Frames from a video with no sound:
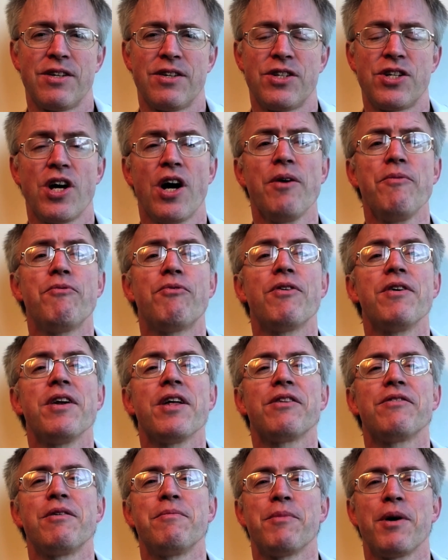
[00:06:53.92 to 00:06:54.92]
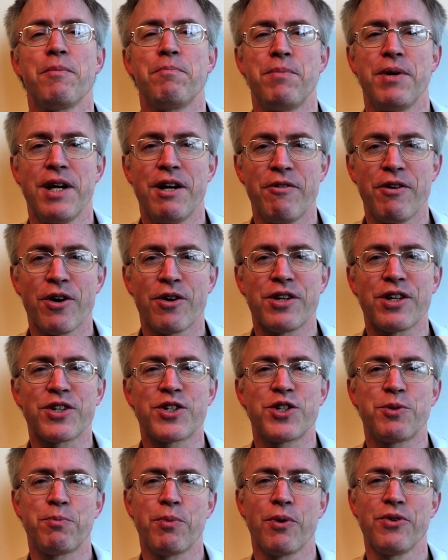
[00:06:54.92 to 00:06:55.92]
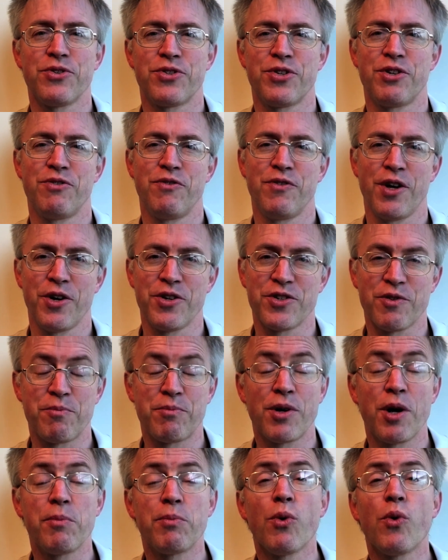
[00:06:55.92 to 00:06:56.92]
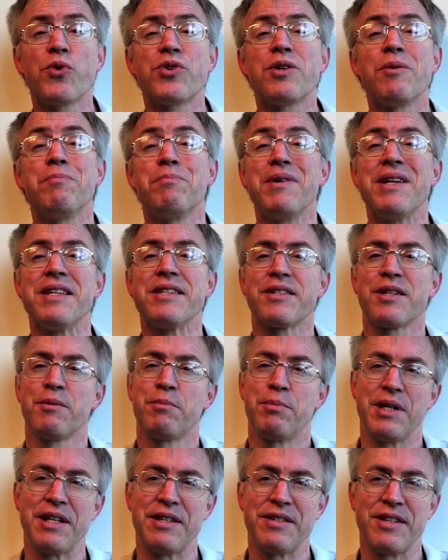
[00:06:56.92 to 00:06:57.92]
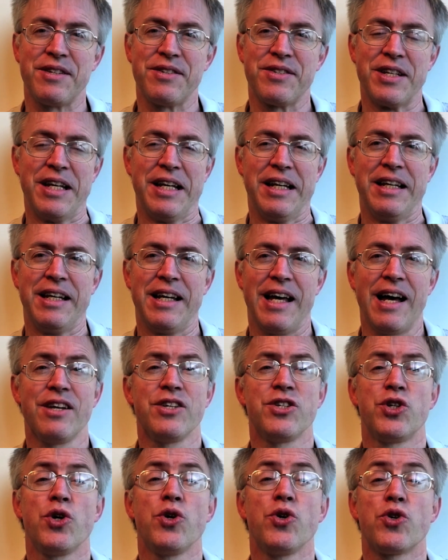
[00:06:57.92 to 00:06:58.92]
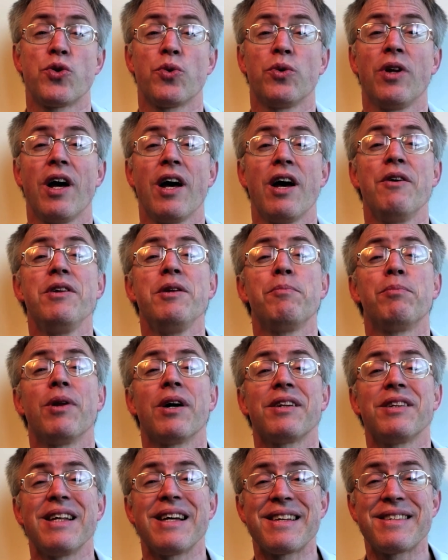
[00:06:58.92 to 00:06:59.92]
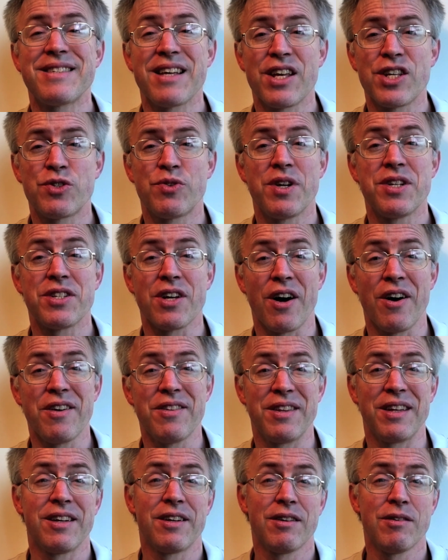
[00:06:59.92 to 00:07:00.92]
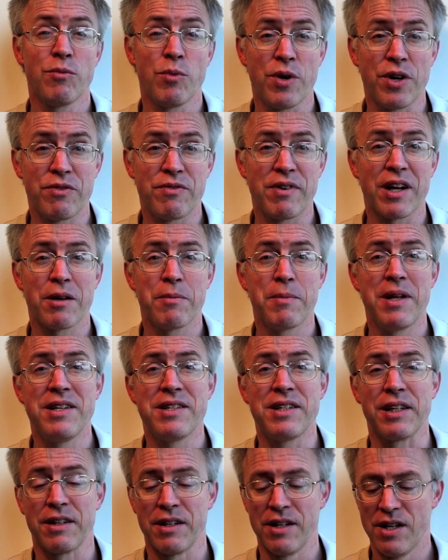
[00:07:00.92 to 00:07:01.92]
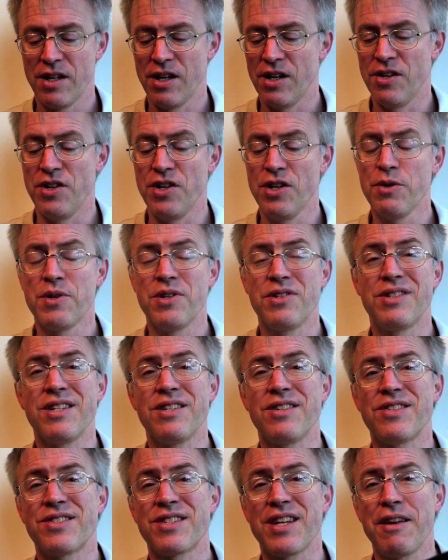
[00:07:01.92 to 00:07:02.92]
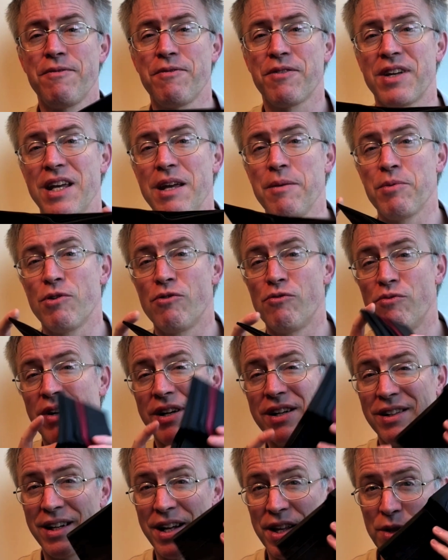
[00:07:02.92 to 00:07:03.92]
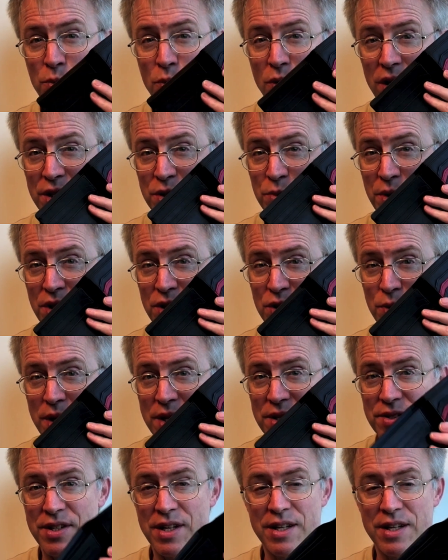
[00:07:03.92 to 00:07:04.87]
Time for another in my periodic sponsored reviews of Proporta bits and pieces. As usual, I only plug the accessories I think are worth recommending. New is this SafeKeep real leather wallet with a twist.